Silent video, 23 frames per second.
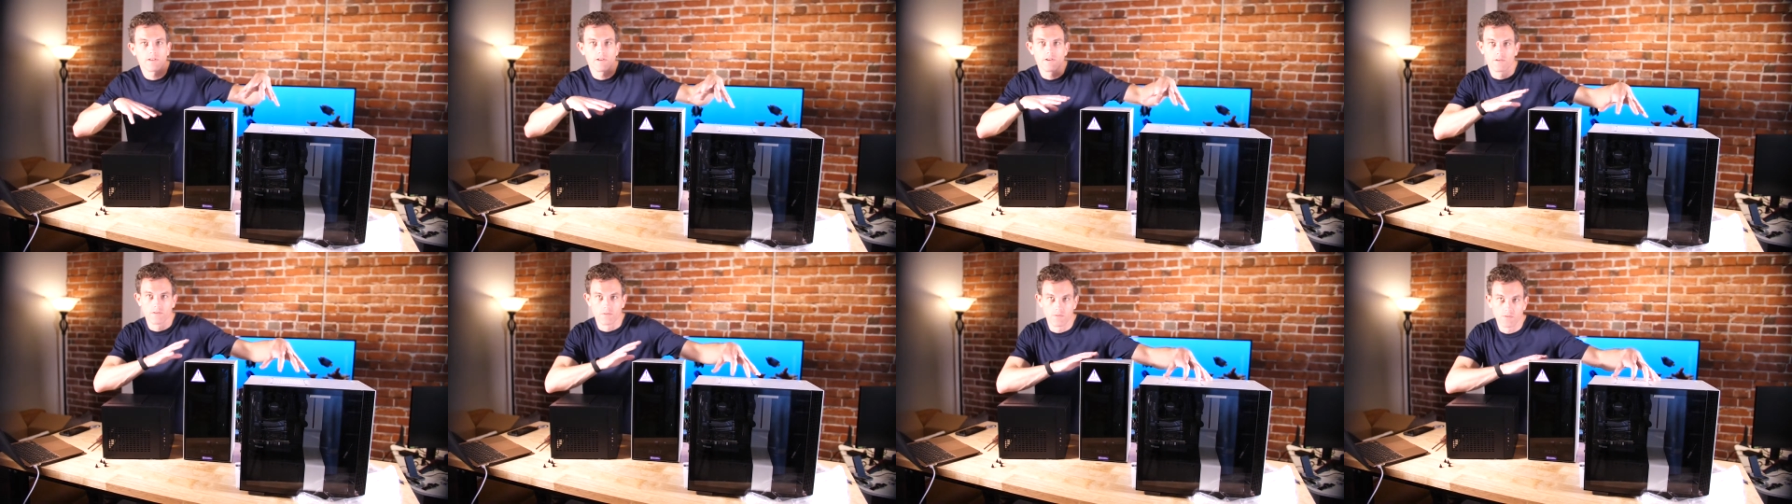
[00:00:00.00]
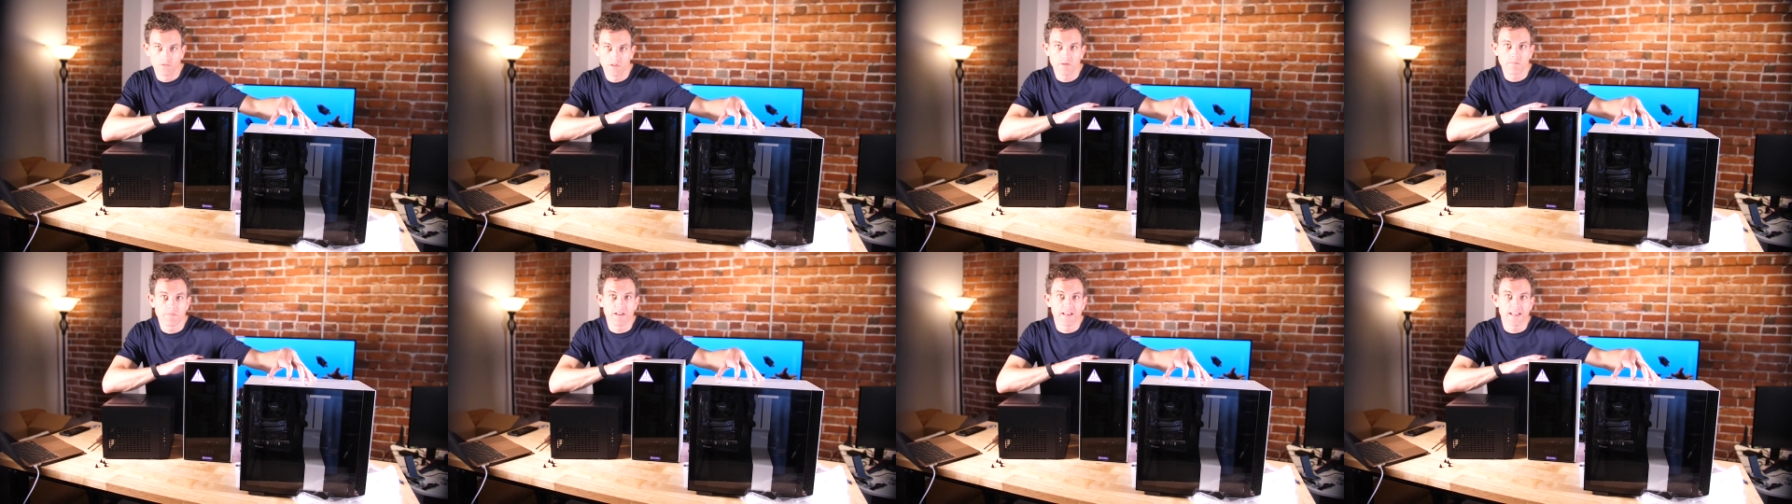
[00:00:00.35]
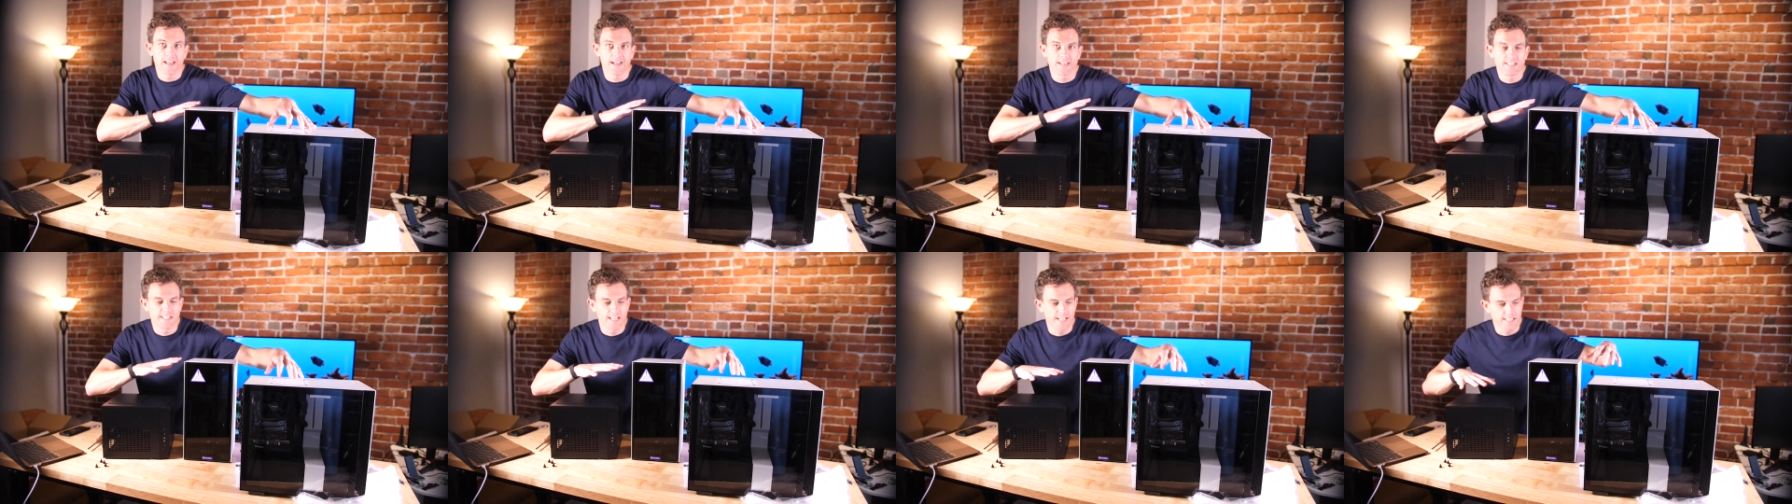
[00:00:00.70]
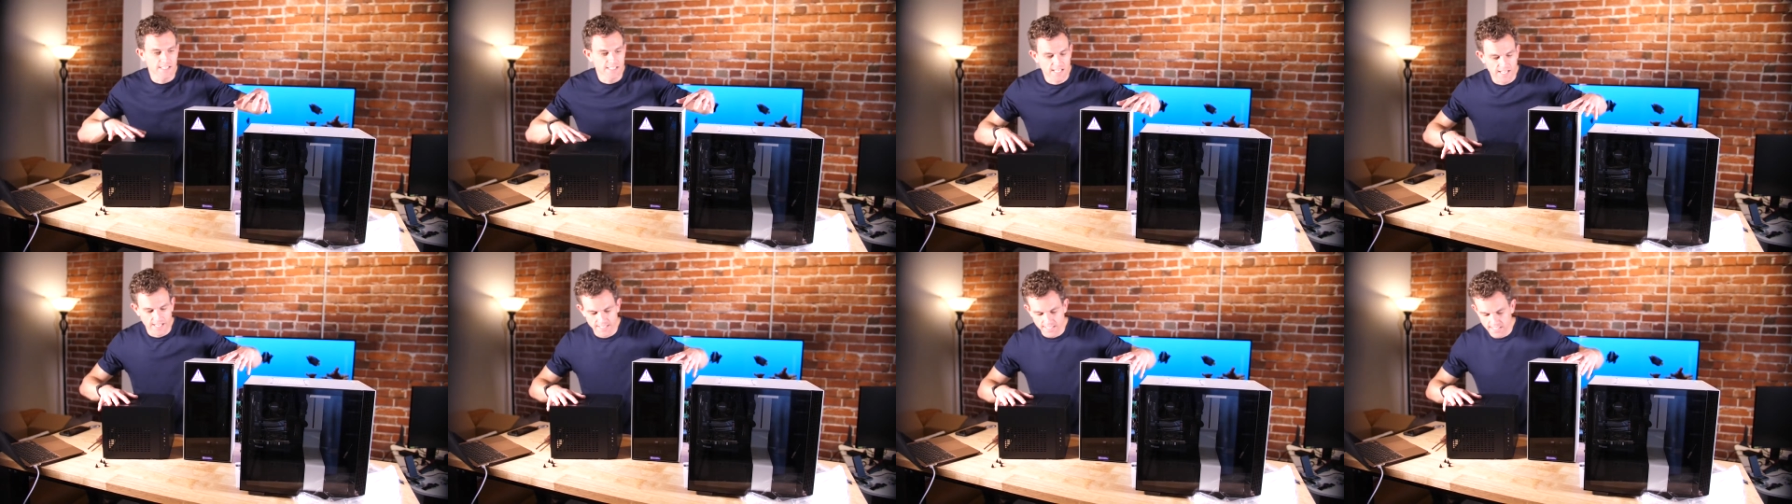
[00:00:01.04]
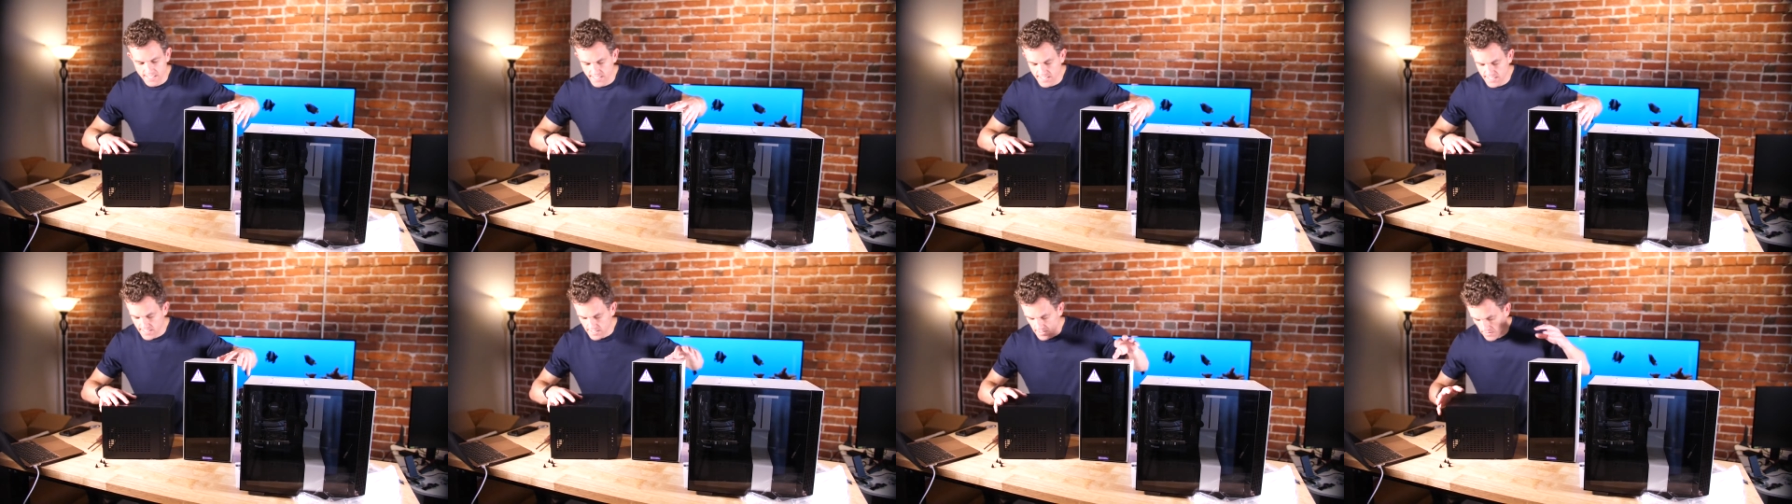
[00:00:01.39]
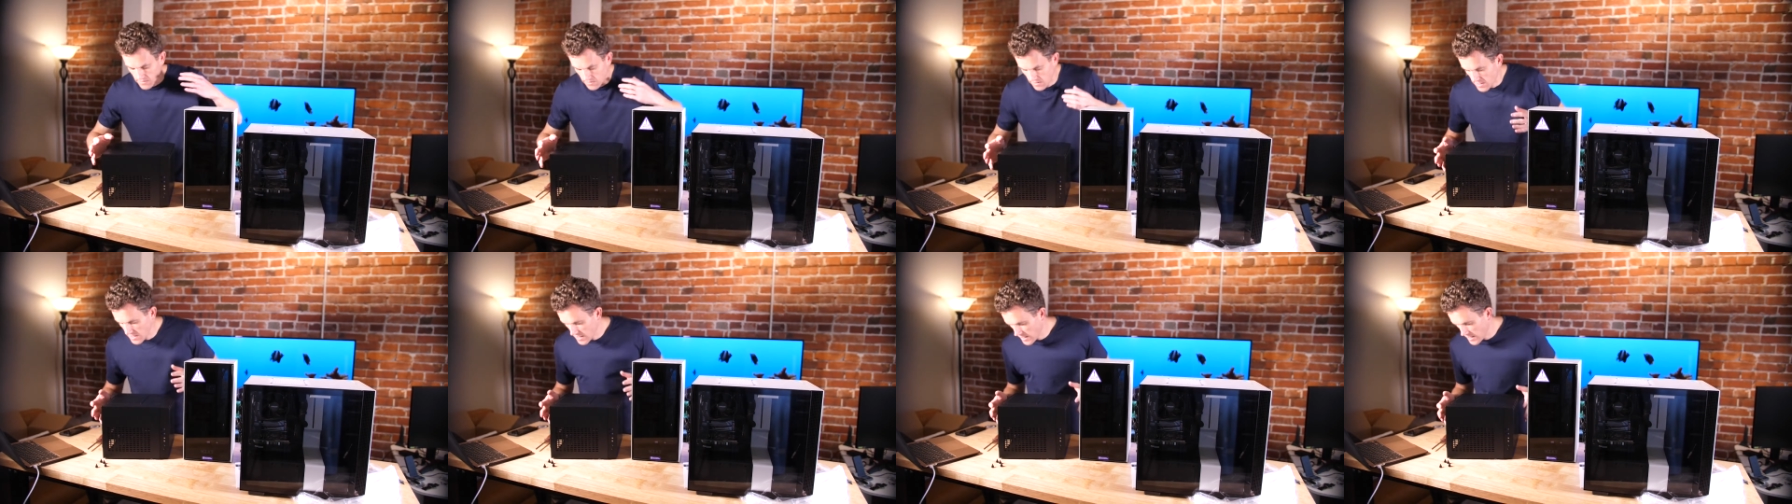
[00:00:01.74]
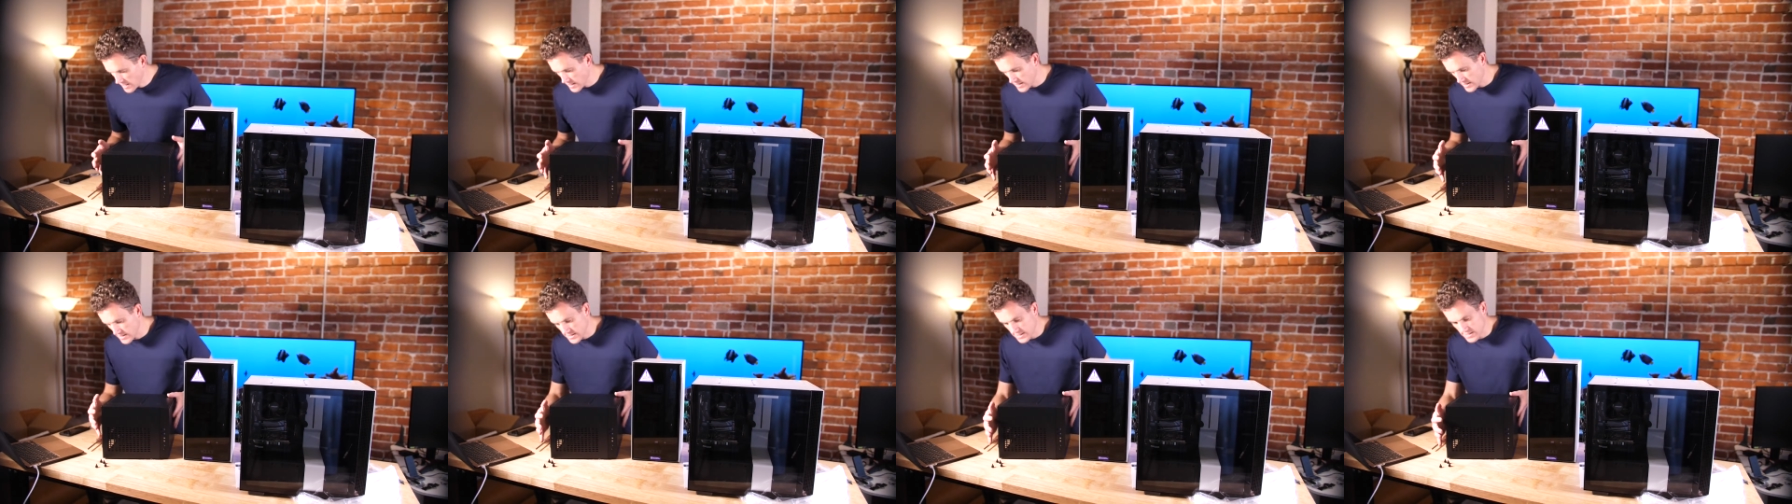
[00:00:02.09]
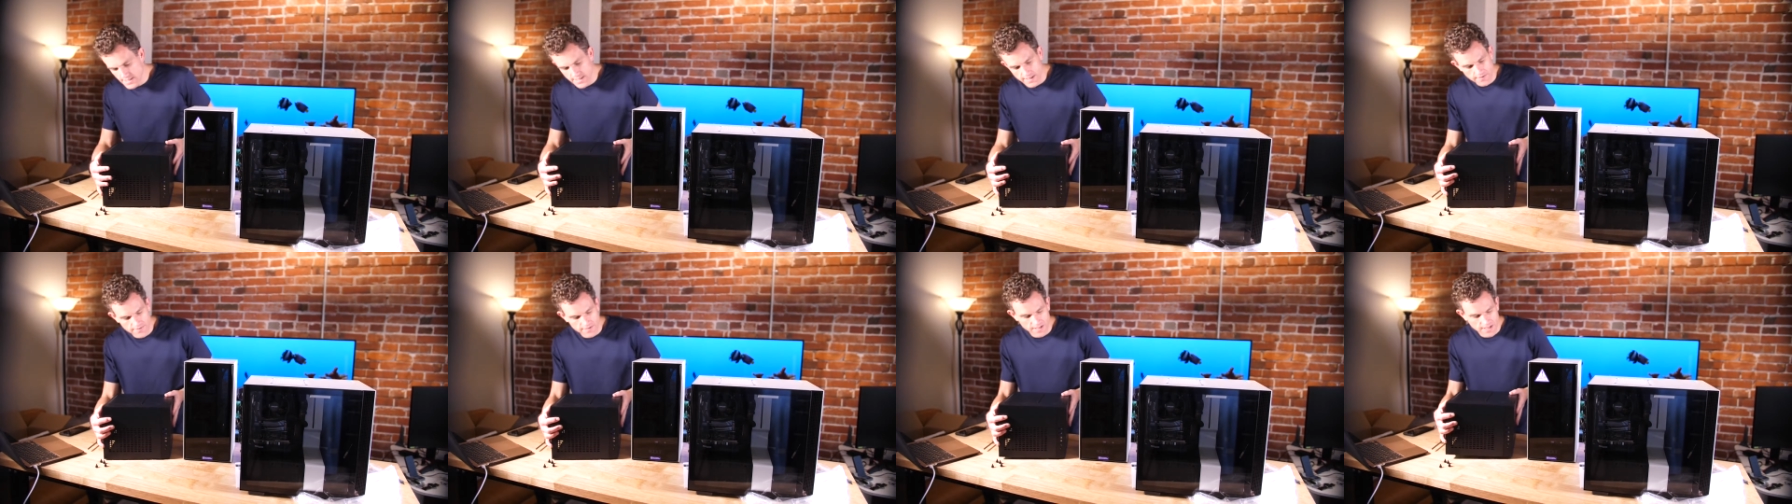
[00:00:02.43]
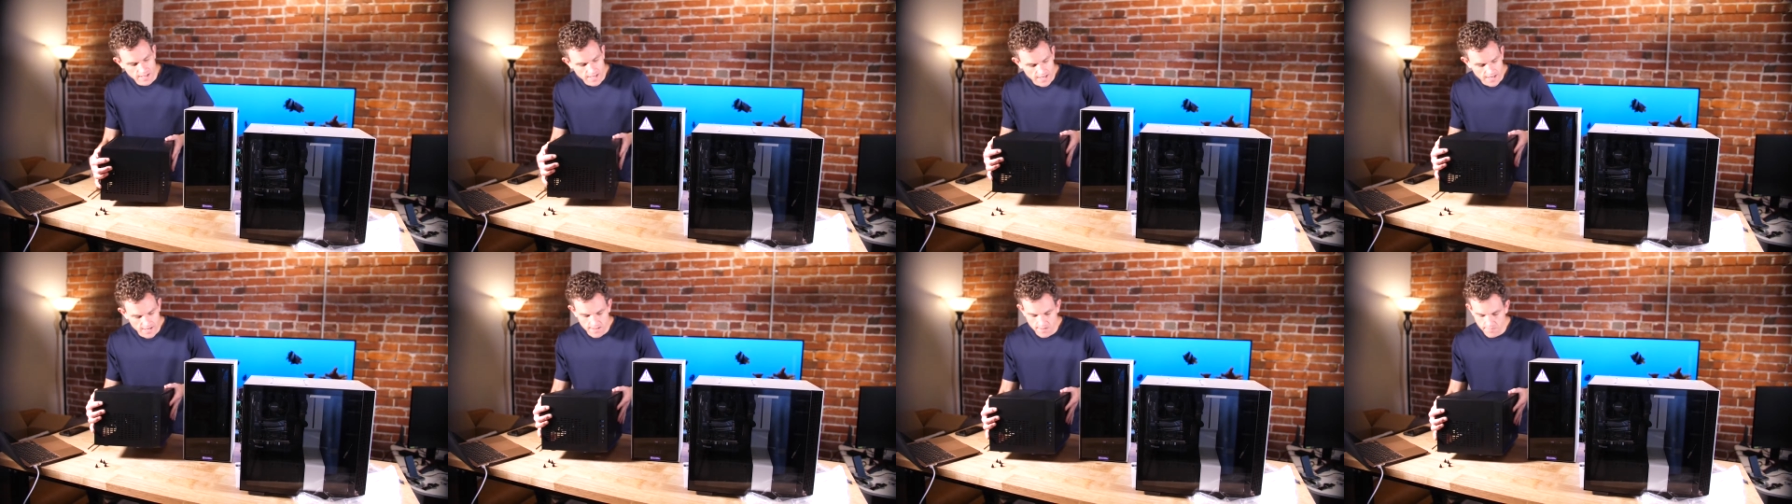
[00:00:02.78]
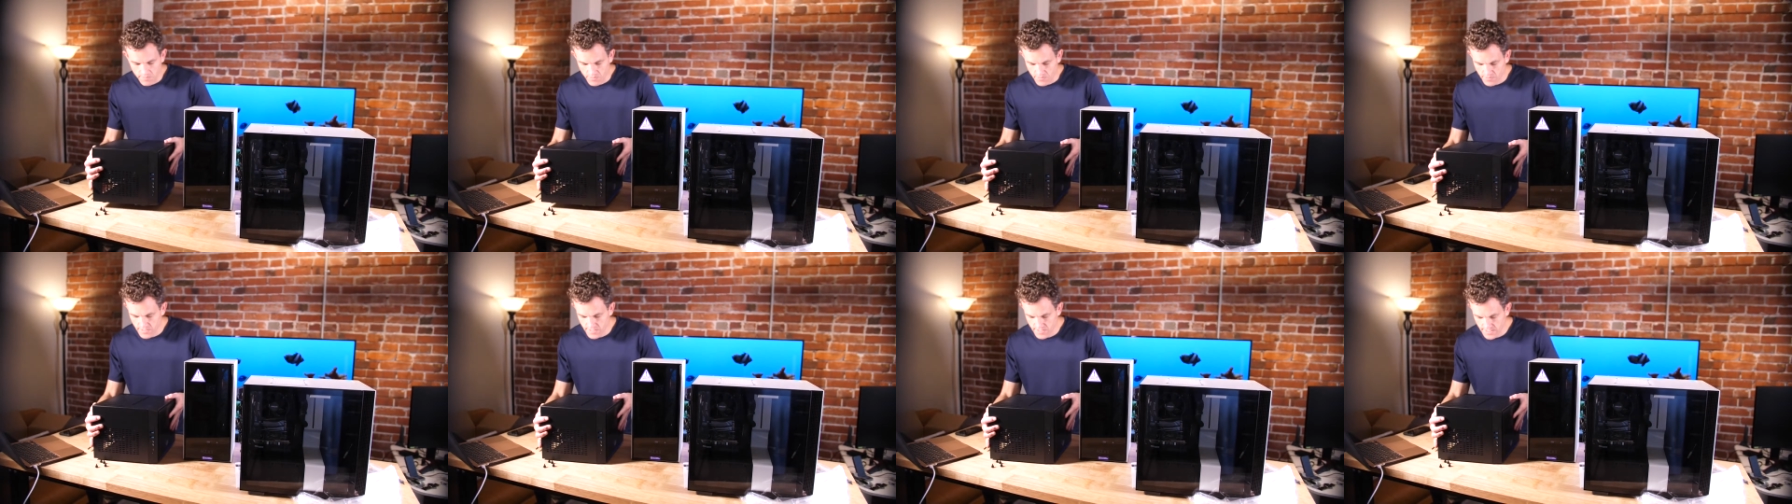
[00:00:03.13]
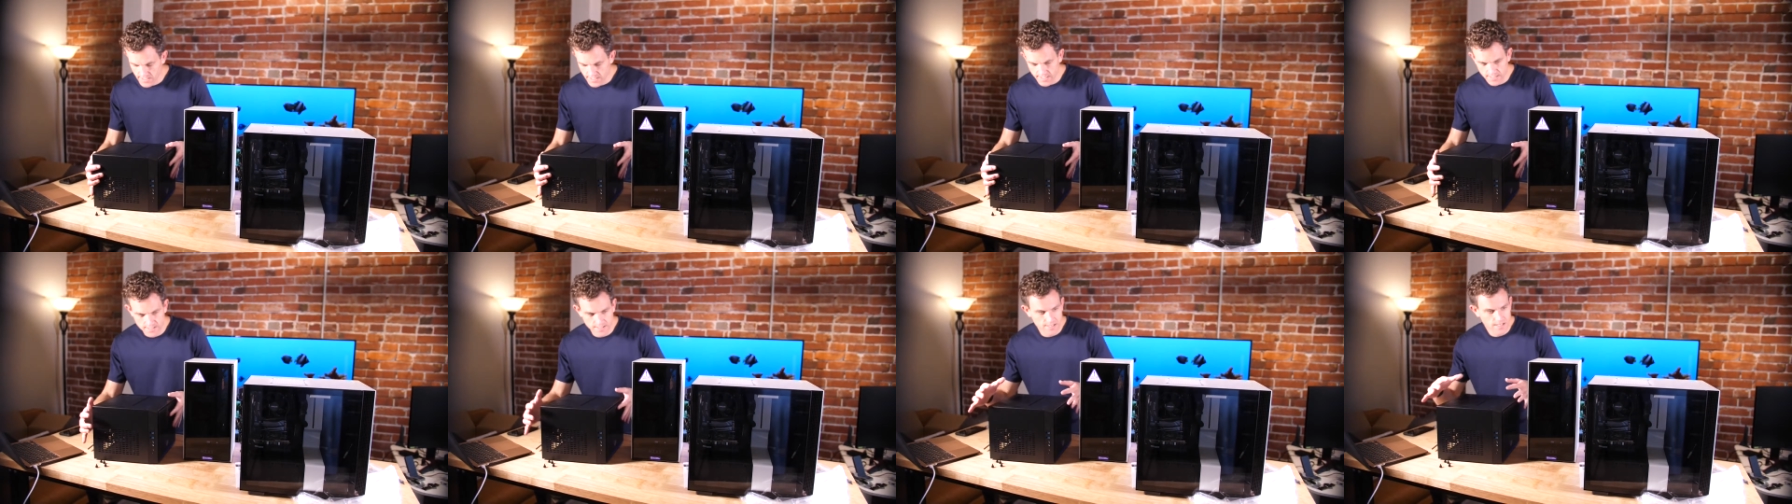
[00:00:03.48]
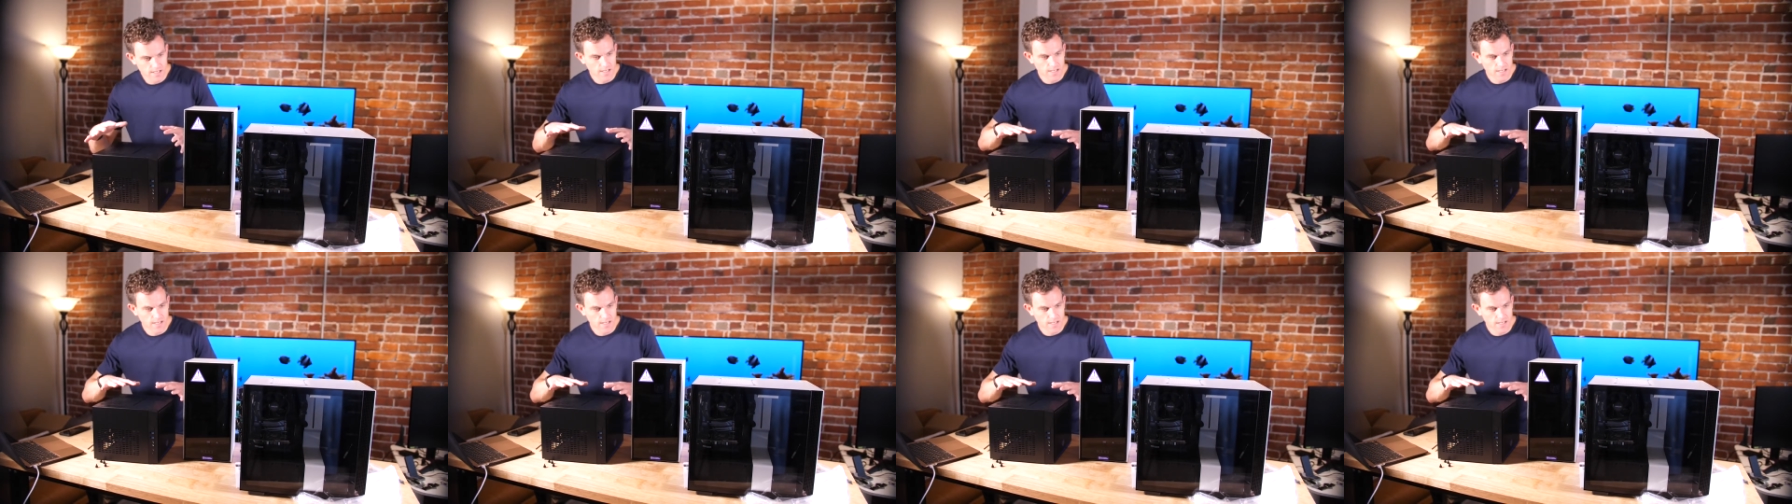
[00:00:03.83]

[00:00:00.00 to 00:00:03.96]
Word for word: you know, only mini ITX cases. So this is definitely kind of the most